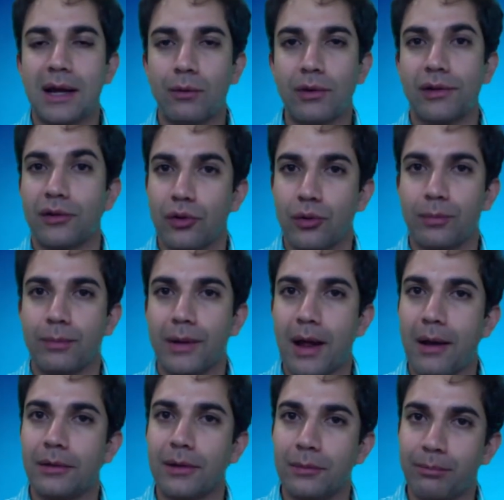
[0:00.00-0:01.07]
whether
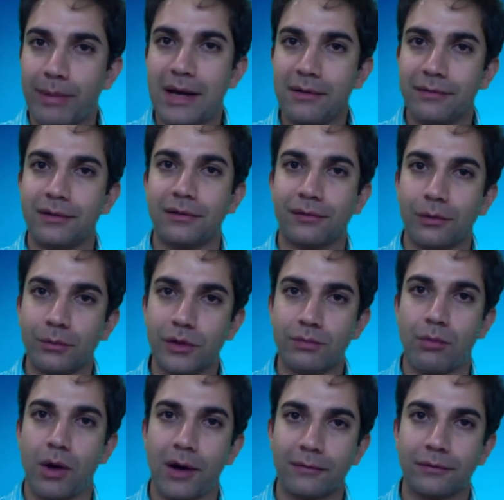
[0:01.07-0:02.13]
they benefit from
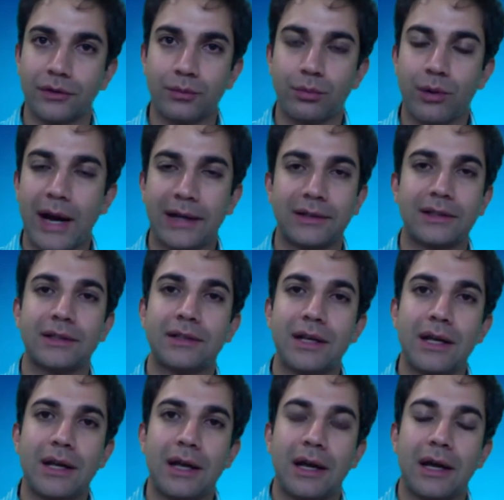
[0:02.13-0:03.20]
this mindfulness practice,
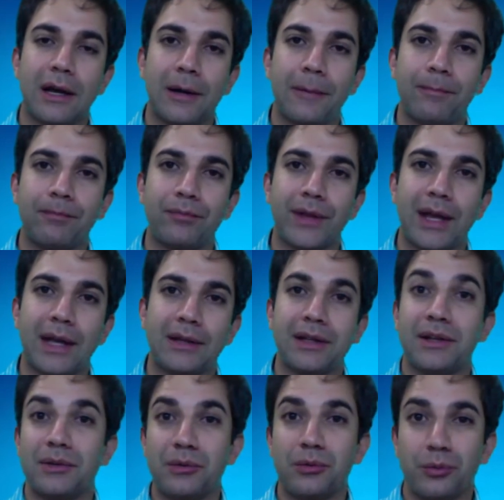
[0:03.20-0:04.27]
and
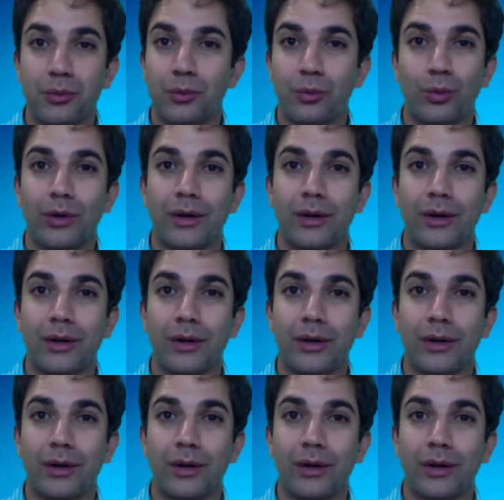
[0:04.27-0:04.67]
then